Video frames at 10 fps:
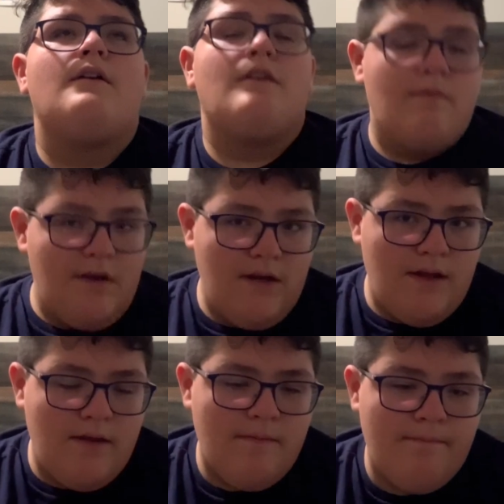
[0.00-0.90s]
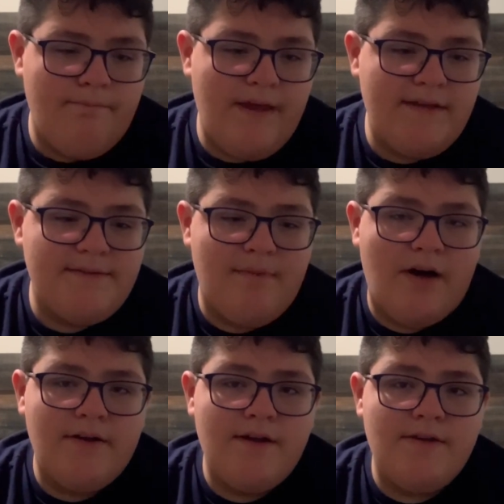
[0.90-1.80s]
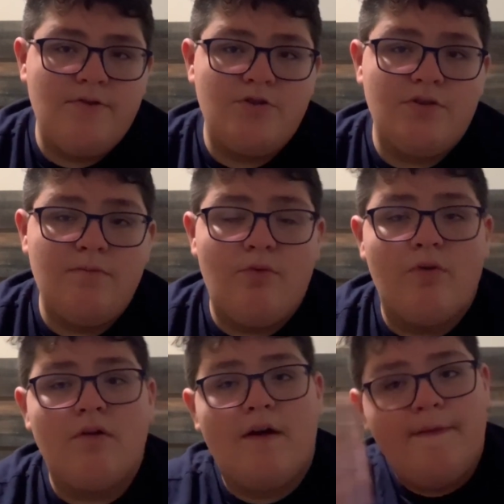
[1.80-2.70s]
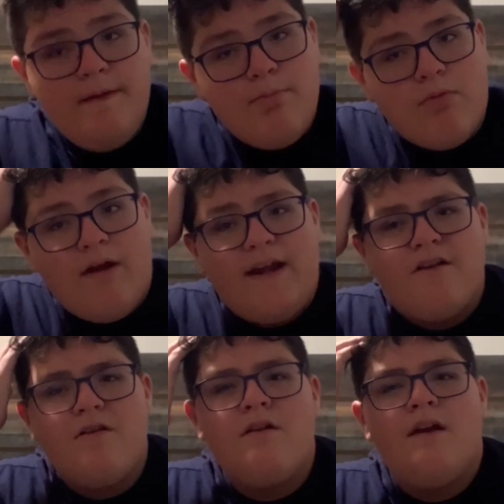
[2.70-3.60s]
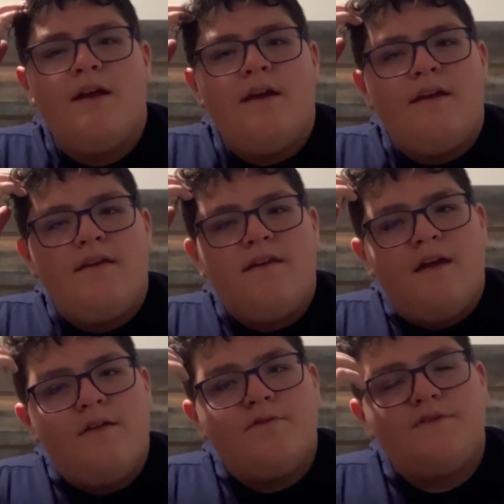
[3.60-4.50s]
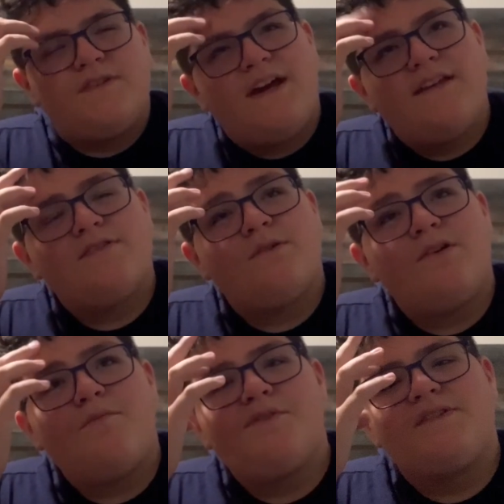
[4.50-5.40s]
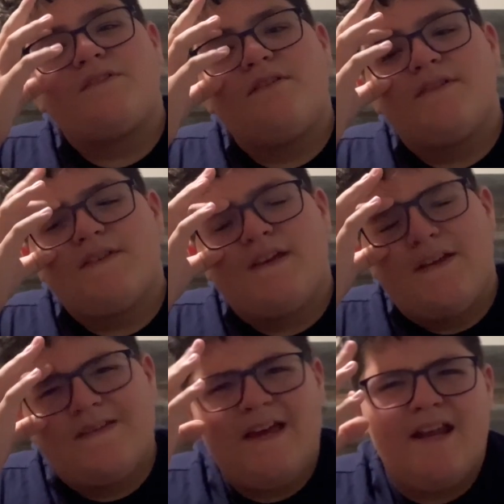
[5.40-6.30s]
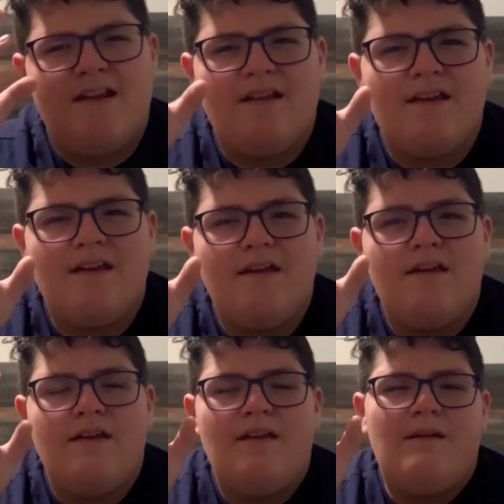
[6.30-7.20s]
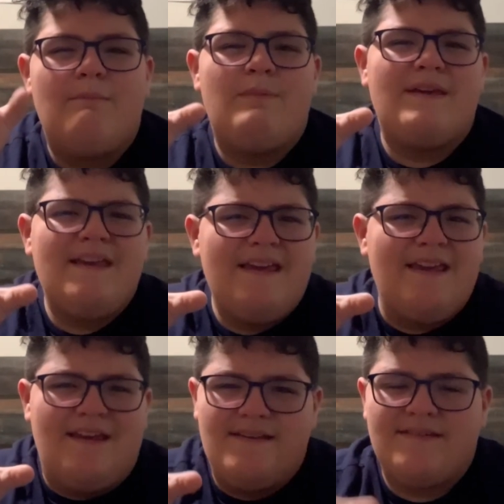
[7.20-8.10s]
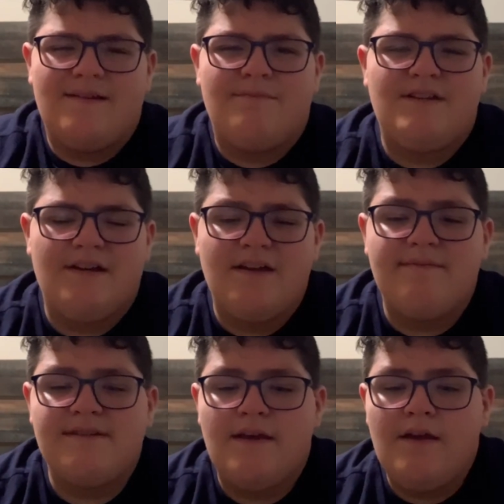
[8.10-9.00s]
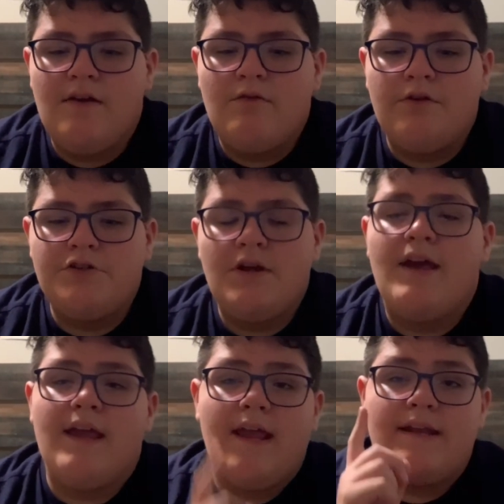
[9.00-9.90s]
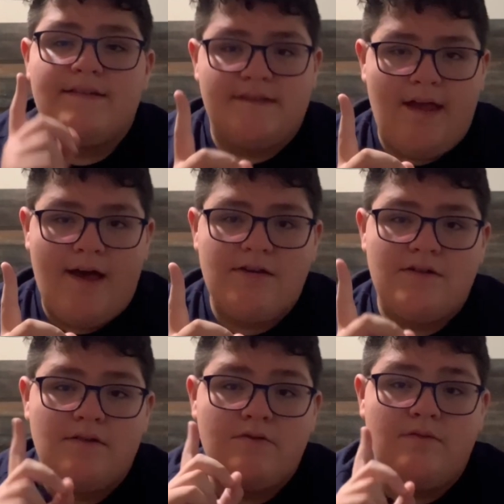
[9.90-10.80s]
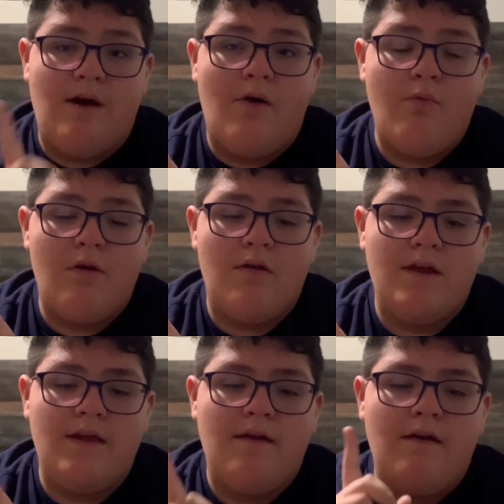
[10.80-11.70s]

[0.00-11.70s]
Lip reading: humidity makes manga usually more on the brighter yellow side, so it almost looks like it's kind of like pee sometimes, which it is not. Do not worry.